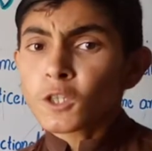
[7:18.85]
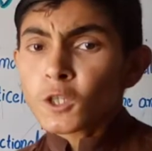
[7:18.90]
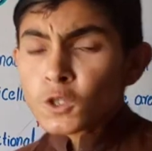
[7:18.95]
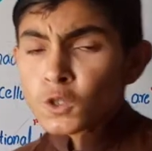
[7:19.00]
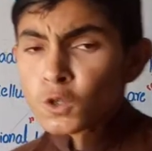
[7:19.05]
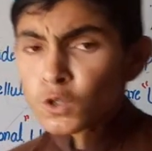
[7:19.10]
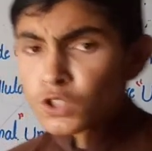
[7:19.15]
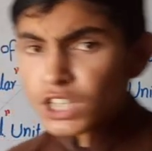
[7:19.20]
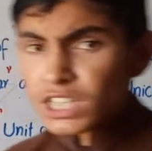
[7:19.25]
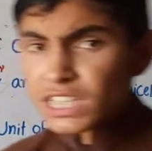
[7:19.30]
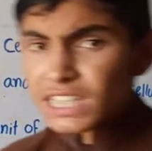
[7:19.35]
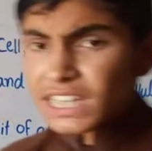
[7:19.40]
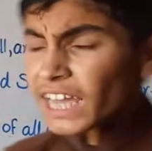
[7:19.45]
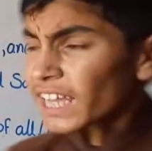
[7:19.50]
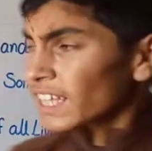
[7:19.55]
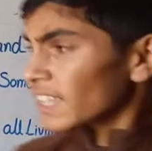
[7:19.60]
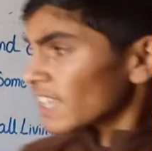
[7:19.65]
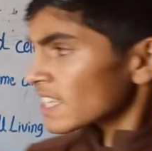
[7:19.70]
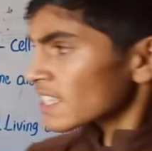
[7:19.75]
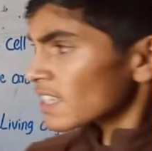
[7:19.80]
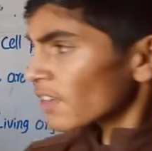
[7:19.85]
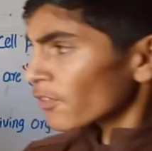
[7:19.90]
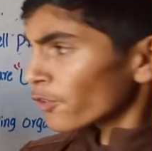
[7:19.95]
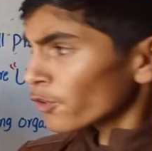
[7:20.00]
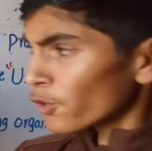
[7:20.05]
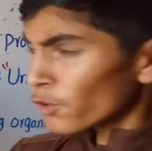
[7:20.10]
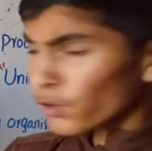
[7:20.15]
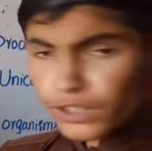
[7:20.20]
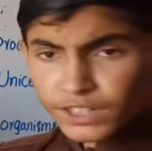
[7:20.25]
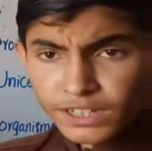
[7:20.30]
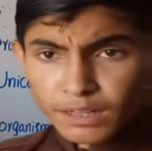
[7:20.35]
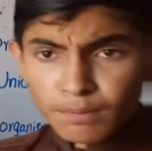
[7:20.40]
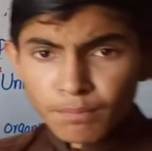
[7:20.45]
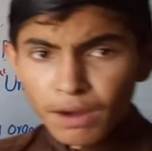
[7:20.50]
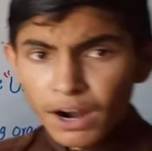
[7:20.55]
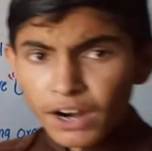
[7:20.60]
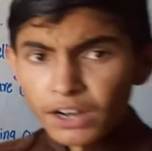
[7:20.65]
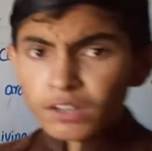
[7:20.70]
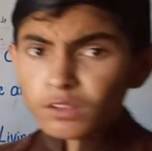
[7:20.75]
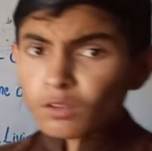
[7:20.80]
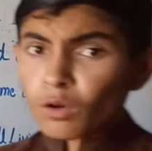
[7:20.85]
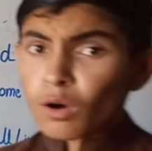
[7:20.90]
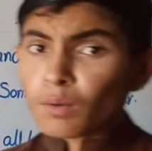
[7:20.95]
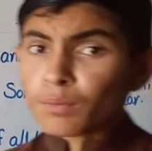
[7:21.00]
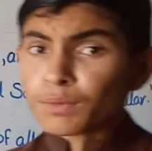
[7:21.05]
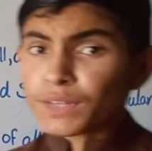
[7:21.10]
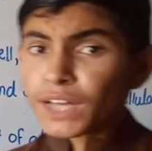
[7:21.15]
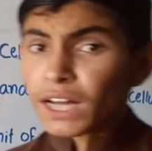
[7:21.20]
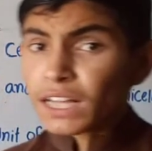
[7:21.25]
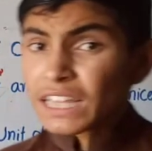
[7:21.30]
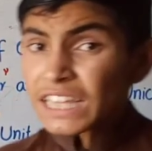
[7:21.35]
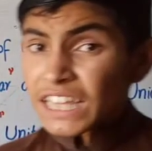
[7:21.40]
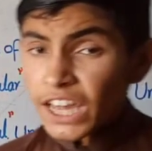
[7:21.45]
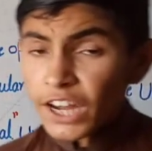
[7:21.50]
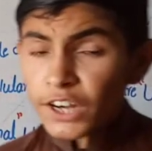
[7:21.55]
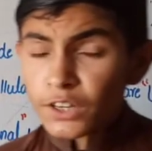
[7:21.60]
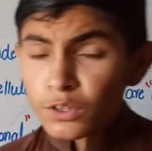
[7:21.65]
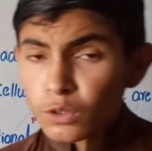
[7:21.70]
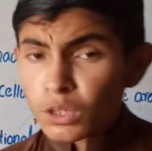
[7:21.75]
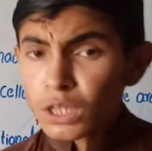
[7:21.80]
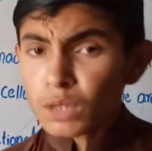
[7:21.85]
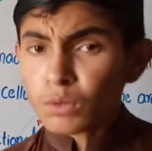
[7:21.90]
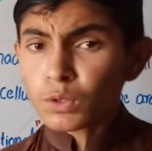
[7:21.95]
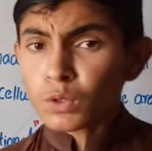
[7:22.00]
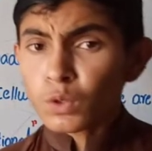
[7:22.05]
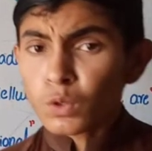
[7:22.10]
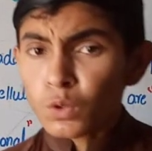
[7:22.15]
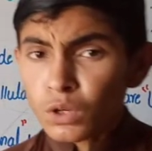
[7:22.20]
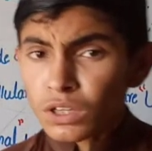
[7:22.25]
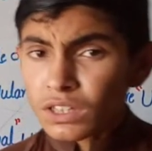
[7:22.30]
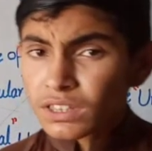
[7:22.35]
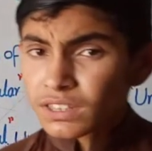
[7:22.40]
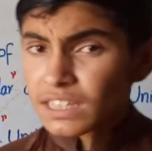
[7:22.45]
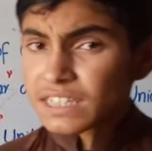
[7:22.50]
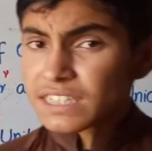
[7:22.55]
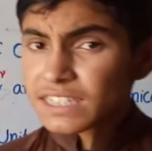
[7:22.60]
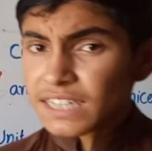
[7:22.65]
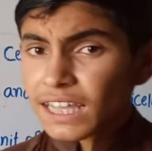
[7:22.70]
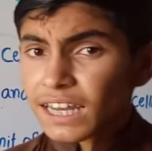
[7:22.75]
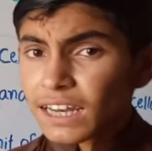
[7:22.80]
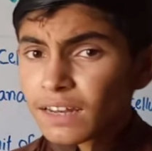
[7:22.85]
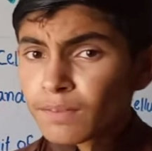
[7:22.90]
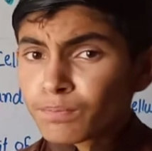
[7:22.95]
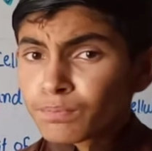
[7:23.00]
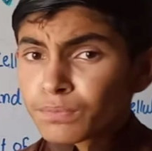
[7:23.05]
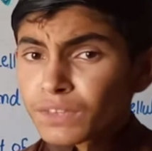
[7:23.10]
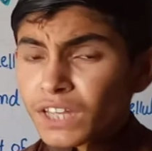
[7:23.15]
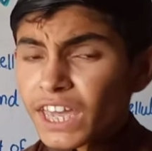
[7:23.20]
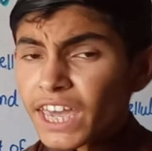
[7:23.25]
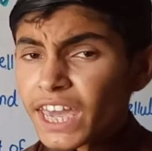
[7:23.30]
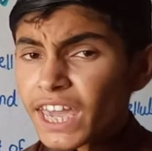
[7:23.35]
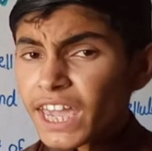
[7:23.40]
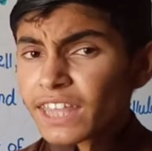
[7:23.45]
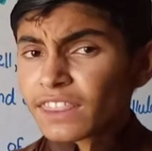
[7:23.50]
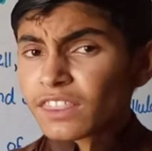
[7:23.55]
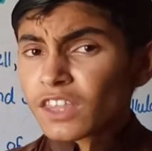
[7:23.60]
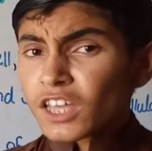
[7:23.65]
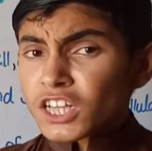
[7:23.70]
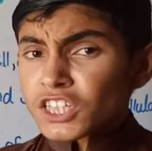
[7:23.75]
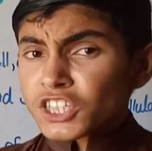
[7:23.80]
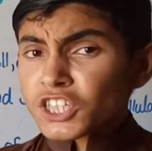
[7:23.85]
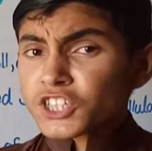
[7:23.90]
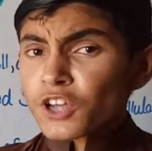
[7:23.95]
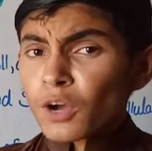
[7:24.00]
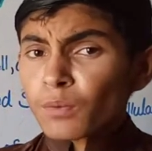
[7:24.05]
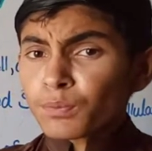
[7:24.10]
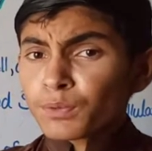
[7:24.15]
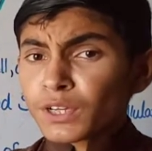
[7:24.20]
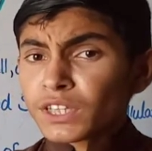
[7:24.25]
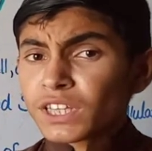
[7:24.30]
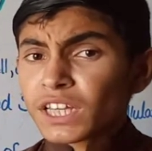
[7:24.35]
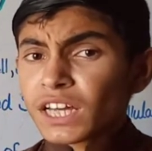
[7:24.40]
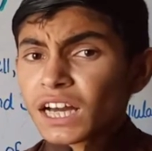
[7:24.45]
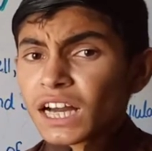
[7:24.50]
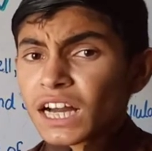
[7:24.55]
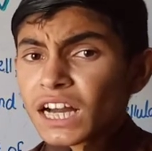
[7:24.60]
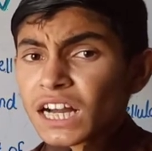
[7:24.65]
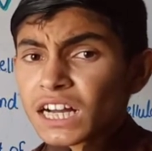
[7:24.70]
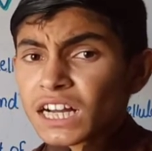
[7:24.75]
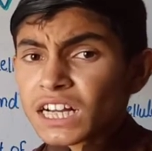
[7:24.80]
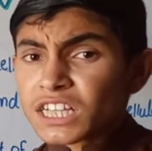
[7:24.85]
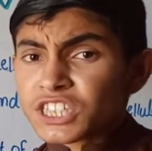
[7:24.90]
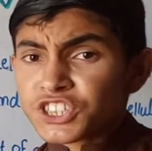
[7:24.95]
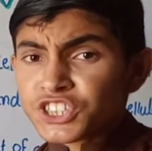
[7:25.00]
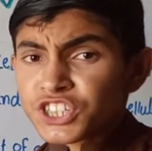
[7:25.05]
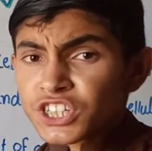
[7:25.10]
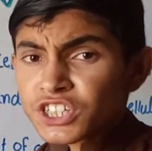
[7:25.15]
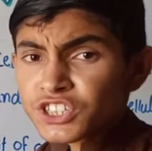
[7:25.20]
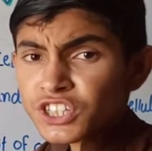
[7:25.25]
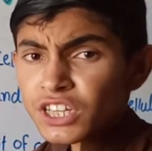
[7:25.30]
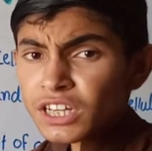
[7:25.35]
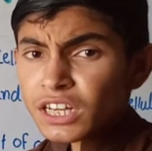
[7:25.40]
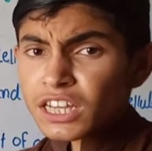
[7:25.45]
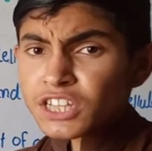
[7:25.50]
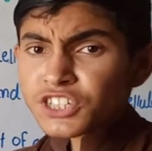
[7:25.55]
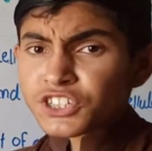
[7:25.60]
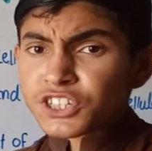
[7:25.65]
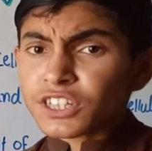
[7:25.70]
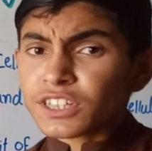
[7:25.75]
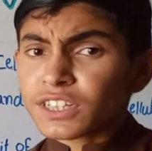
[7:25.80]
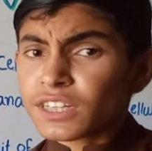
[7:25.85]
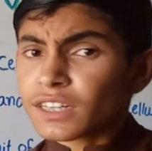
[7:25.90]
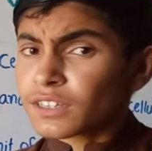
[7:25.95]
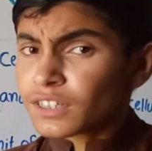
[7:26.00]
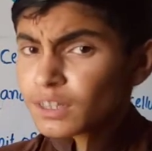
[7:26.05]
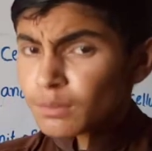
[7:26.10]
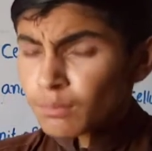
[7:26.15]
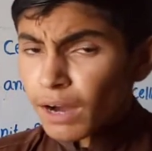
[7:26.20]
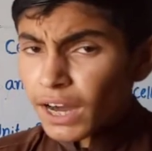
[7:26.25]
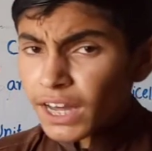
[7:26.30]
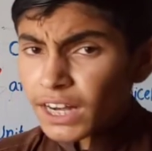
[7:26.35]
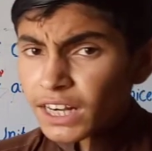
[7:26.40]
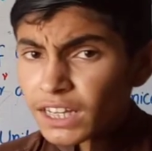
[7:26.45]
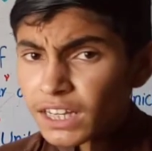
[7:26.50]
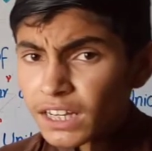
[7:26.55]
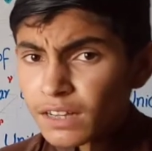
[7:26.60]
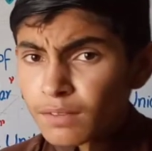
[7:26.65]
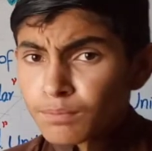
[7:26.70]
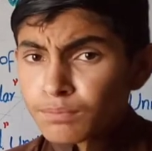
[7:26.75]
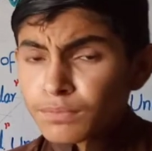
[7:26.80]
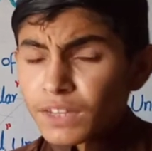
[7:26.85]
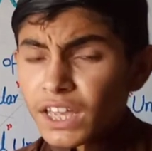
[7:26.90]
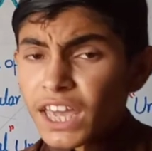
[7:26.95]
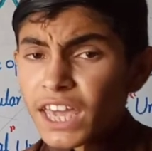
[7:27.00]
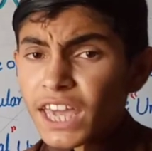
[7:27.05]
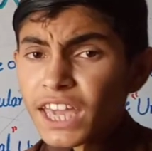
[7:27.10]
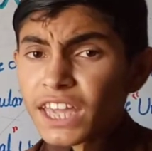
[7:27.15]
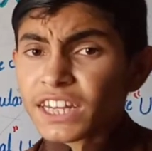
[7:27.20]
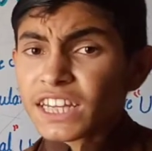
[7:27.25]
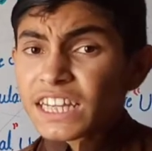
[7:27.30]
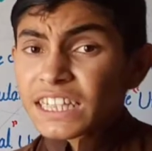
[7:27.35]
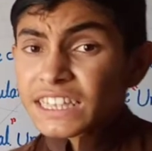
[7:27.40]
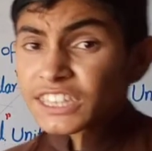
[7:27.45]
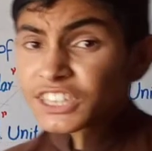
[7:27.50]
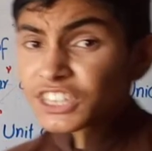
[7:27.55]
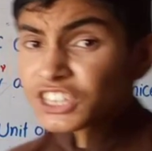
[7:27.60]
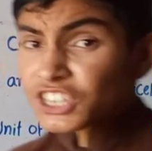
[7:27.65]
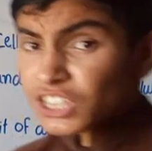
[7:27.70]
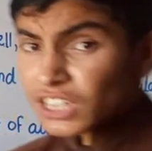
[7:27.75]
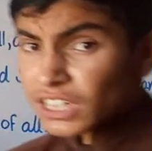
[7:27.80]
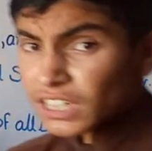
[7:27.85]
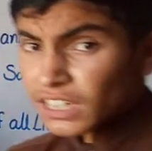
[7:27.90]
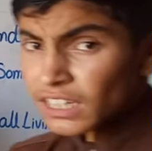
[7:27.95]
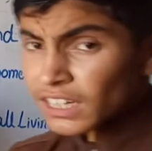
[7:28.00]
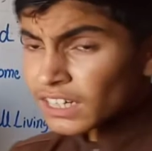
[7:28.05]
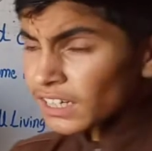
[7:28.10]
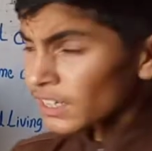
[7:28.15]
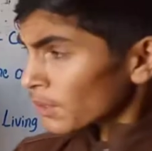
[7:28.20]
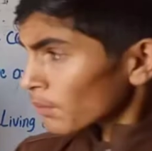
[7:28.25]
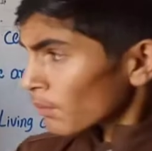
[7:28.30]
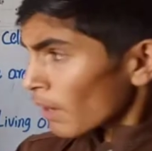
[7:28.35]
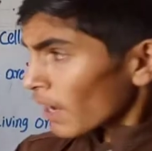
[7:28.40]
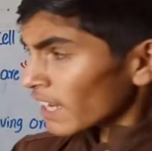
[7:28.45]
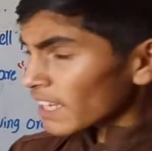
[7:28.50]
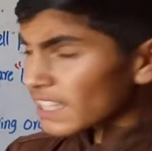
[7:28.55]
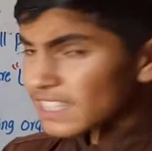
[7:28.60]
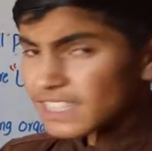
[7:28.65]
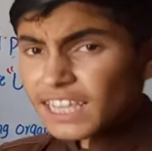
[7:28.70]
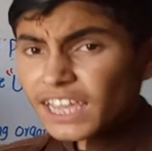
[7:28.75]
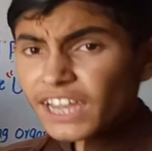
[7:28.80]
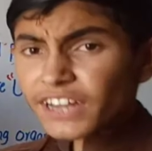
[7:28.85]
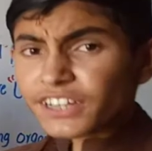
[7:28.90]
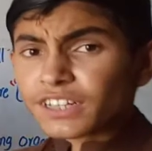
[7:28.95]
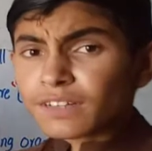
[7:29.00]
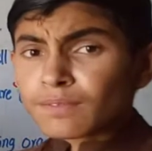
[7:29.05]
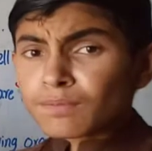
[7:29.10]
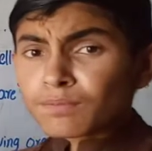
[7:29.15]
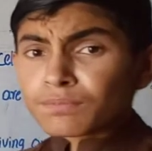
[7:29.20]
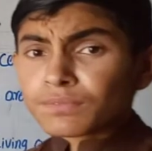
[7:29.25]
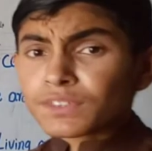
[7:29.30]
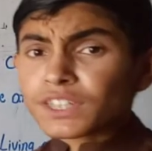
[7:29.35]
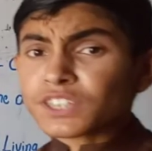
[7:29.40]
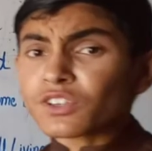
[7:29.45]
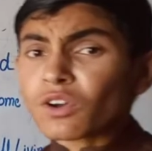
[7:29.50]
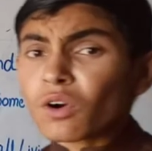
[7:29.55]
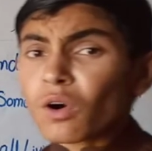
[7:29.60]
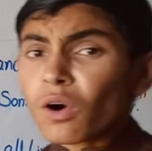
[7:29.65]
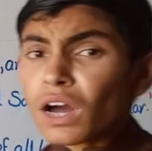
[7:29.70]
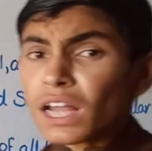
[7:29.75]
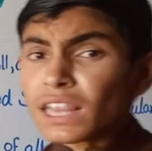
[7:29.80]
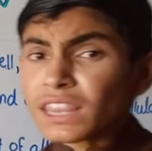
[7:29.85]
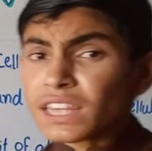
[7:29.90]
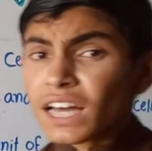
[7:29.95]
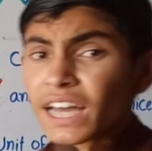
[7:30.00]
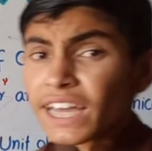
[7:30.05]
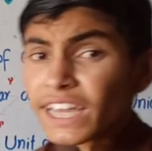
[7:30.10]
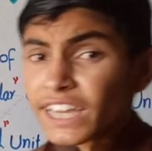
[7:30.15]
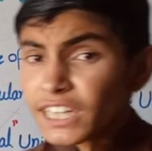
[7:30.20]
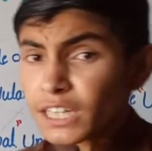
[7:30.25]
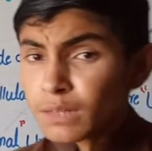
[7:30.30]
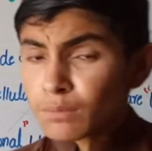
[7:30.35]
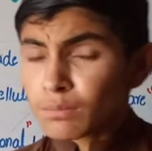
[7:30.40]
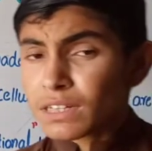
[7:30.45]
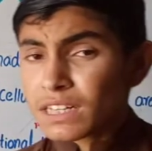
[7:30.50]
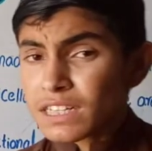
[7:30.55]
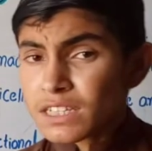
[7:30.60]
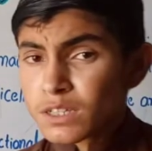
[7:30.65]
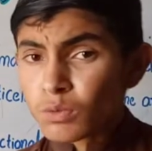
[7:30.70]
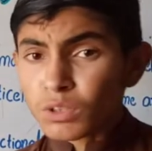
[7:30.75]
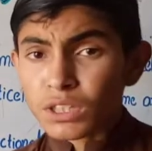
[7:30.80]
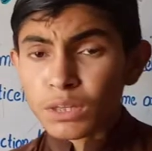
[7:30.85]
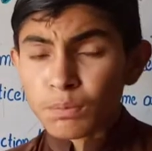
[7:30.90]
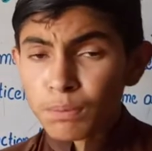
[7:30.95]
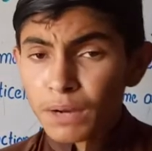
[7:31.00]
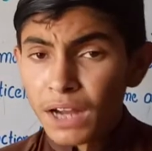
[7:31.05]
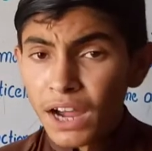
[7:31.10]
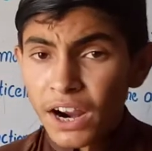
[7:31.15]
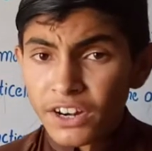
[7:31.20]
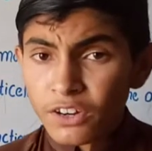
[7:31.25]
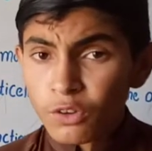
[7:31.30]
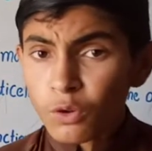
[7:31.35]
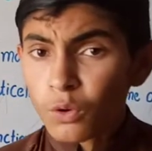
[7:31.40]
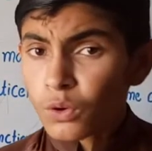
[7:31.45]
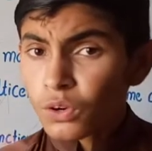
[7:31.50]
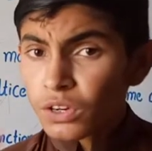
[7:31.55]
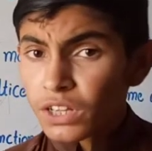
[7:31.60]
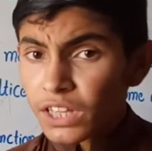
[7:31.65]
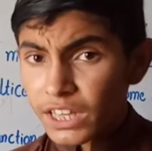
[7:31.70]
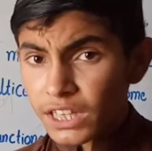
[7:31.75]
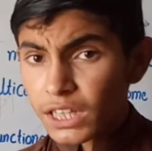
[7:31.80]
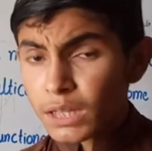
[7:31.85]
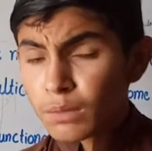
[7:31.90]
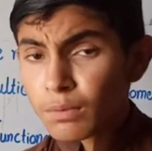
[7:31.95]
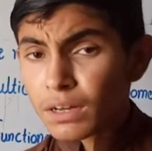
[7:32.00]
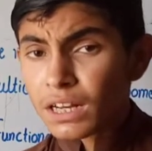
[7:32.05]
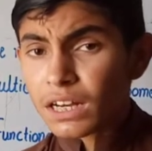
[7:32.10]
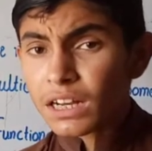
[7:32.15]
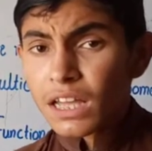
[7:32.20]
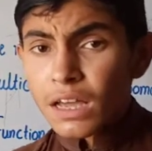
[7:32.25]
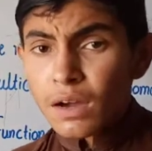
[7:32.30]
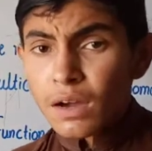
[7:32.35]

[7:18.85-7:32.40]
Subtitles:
So just like this food, the model of the entanglement hook, the cell, and just after the generalistic Demarc, and the Demarc said that all the animals, whether plant or animal,